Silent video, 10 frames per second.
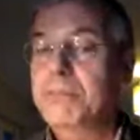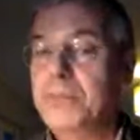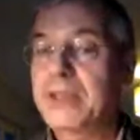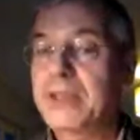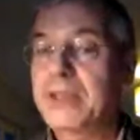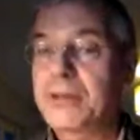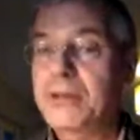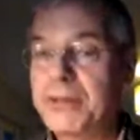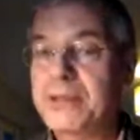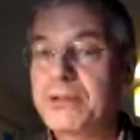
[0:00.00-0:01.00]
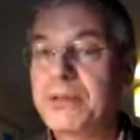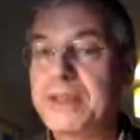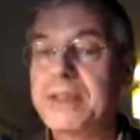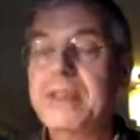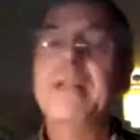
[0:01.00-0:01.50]
the largest of the
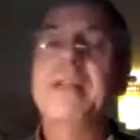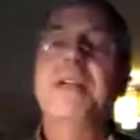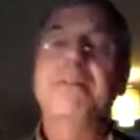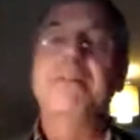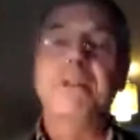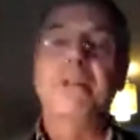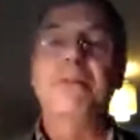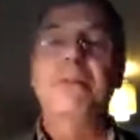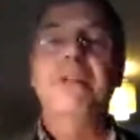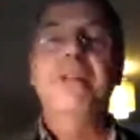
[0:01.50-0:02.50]
century for if we don't do anything,